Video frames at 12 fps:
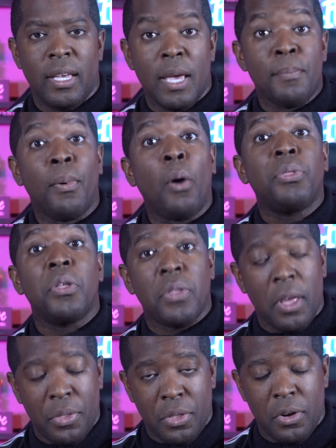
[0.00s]
in both of
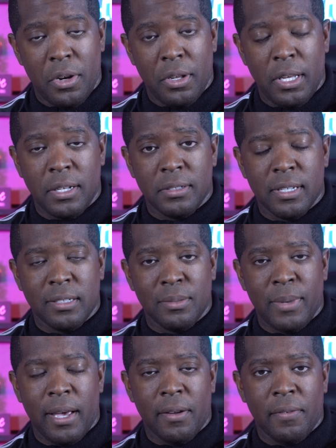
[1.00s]
their third years, as
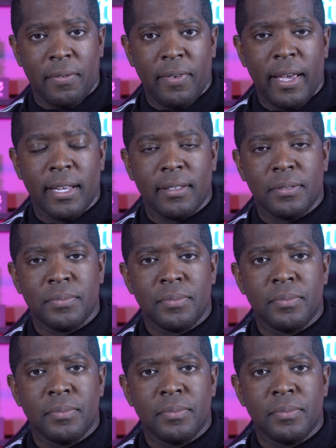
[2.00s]
a matter of fact.